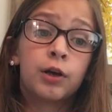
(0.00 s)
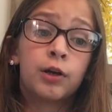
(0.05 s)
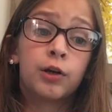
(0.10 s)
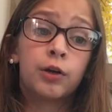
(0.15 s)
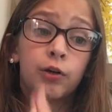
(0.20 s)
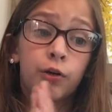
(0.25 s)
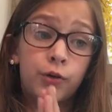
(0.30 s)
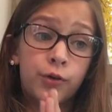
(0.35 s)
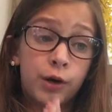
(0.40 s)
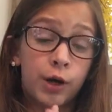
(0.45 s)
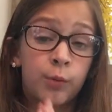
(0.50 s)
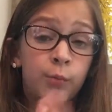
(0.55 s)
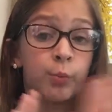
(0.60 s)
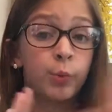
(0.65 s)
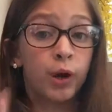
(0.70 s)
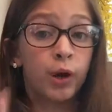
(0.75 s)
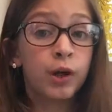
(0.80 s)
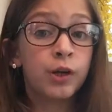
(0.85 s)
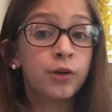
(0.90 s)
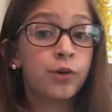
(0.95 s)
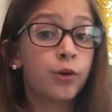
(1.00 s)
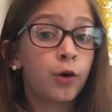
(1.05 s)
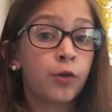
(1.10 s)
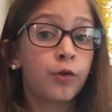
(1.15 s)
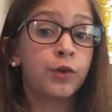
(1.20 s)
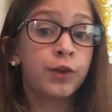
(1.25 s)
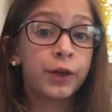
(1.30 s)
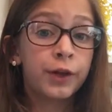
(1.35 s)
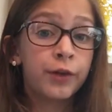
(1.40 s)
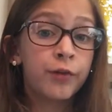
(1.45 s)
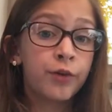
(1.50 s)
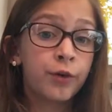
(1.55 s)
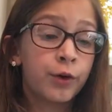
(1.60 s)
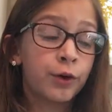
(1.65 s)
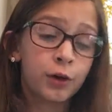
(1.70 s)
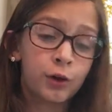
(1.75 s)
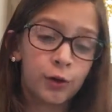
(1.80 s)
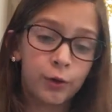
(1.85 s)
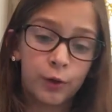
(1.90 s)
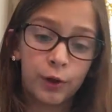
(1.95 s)
glue gun. But you don't need to
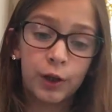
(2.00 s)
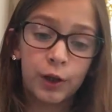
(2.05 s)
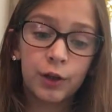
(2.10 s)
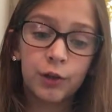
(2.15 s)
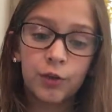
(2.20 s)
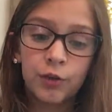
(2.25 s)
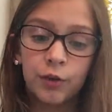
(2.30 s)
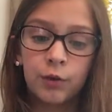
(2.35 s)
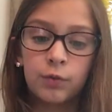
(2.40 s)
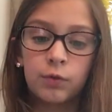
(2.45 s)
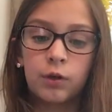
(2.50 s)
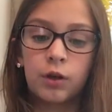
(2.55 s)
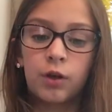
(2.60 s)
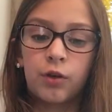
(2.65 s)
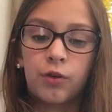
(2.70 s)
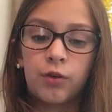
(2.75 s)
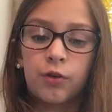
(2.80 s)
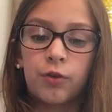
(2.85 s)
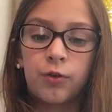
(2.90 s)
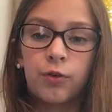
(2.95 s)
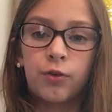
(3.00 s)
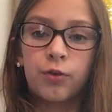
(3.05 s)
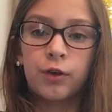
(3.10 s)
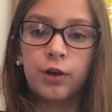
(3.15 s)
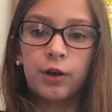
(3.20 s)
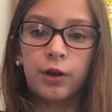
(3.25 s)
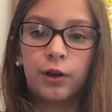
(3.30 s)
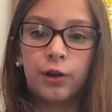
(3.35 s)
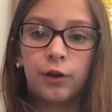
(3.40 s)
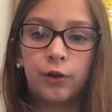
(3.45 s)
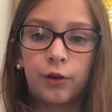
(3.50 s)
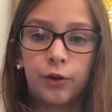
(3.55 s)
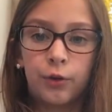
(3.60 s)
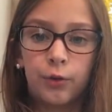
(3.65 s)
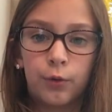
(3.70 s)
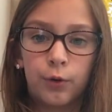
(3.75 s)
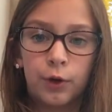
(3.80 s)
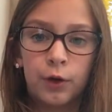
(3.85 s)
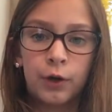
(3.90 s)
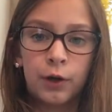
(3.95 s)
include it because you just need to
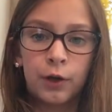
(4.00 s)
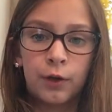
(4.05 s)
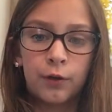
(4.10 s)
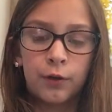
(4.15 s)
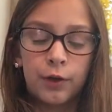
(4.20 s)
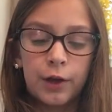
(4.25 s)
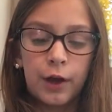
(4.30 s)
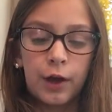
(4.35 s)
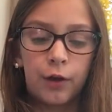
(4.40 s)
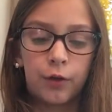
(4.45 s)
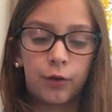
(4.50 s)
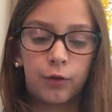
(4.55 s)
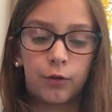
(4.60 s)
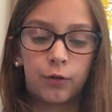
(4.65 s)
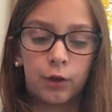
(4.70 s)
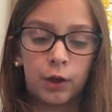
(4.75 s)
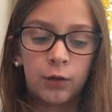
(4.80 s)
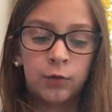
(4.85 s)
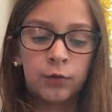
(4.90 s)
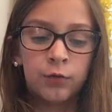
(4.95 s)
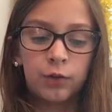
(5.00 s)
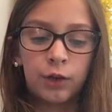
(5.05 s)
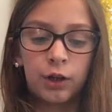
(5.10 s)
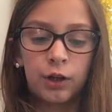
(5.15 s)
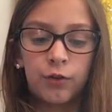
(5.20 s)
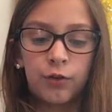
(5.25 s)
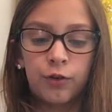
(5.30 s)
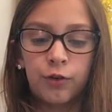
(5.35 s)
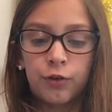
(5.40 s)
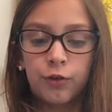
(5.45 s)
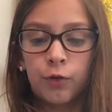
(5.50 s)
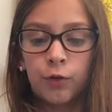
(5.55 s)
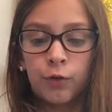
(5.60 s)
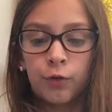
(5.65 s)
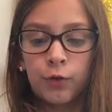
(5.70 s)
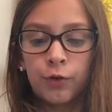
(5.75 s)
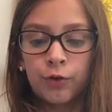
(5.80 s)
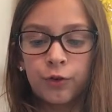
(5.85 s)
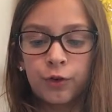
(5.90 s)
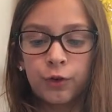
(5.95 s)
glue the outer rim. But if you don't
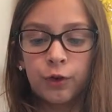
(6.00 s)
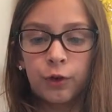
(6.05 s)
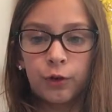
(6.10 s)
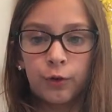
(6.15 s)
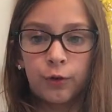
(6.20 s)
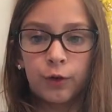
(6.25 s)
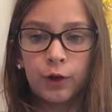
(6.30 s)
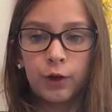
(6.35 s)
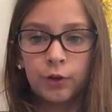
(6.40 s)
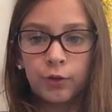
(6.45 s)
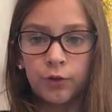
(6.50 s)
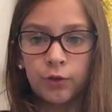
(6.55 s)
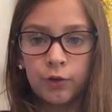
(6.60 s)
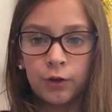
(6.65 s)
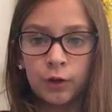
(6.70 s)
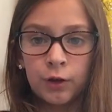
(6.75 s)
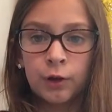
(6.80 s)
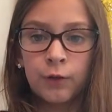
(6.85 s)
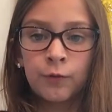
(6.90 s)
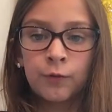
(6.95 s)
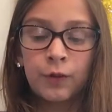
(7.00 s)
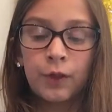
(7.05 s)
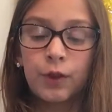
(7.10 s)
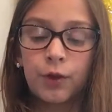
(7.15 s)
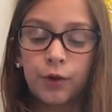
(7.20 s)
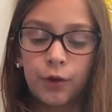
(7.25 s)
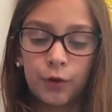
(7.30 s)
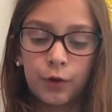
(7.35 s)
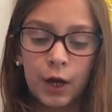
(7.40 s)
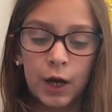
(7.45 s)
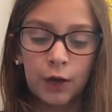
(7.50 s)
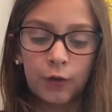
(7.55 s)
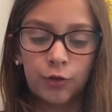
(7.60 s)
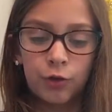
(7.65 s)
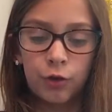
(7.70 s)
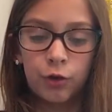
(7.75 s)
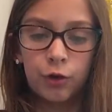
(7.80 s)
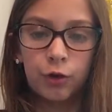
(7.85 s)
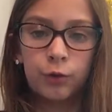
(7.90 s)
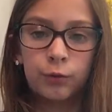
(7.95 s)
want to glue it, you don't have
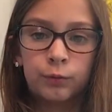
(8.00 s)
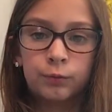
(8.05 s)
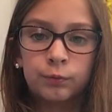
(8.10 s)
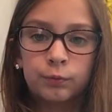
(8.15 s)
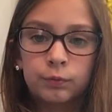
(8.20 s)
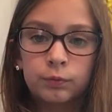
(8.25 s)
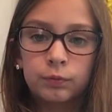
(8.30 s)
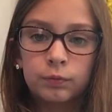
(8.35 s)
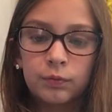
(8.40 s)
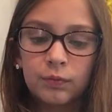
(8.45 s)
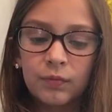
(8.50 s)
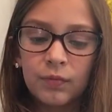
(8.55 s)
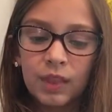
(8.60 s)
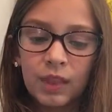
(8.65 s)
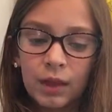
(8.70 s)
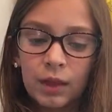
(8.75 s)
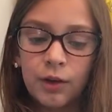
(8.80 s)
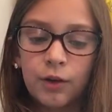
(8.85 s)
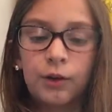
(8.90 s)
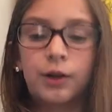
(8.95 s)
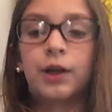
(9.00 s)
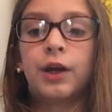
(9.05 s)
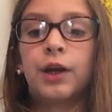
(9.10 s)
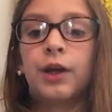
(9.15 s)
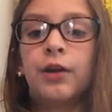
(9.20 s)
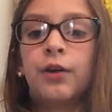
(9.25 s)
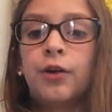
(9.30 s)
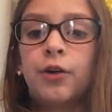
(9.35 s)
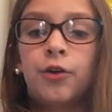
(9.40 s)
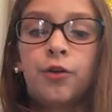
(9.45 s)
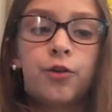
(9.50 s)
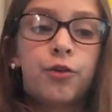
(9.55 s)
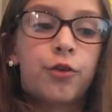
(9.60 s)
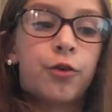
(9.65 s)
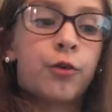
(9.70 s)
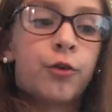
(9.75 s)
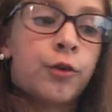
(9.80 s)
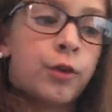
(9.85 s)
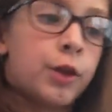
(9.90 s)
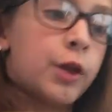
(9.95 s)
to. Okay,
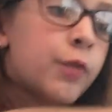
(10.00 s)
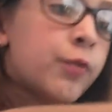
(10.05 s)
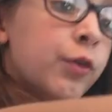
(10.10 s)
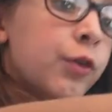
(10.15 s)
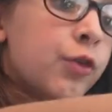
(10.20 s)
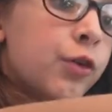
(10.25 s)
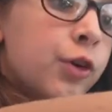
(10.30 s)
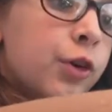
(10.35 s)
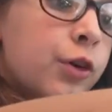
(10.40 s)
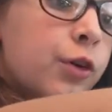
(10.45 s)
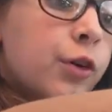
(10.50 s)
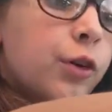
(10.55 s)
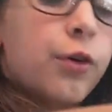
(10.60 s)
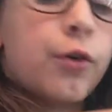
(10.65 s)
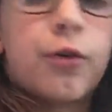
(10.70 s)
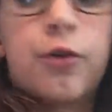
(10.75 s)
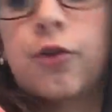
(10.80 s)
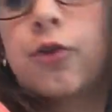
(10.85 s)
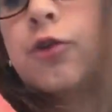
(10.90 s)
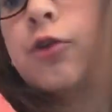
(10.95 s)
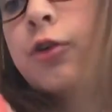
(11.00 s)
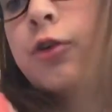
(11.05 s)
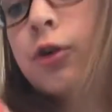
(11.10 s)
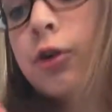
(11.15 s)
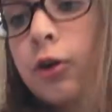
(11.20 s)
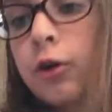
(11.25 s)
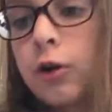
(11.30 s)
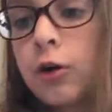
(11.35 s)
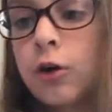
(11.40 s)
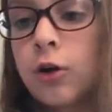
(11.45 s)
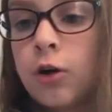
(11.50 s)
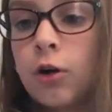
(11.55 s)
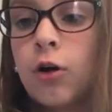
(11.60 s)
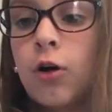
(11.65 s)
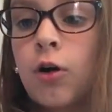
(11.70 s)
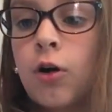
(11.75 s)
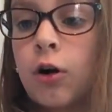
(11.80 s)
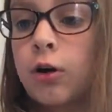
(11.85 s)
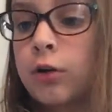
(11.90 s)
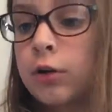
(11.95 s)
so the materials
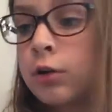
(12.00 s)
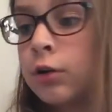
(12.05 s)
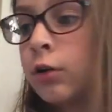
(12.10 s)
are